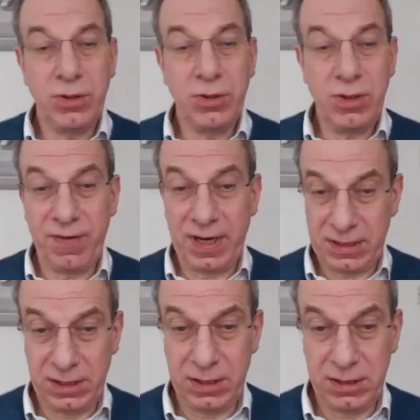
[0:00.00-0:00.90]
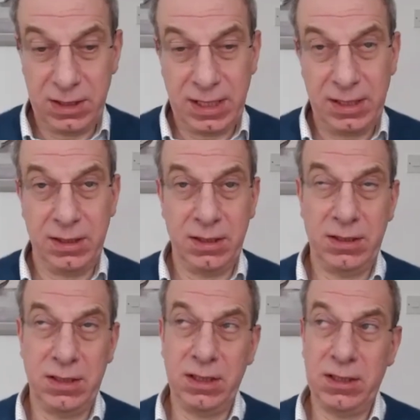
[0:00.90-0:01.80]
in other vaccines
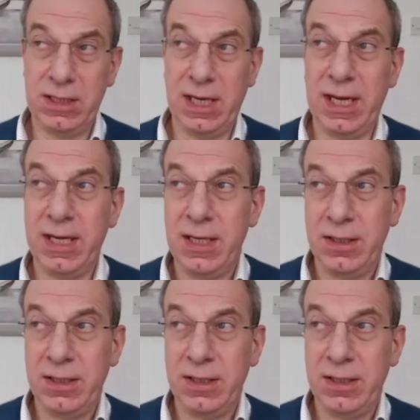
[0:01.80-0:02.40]
that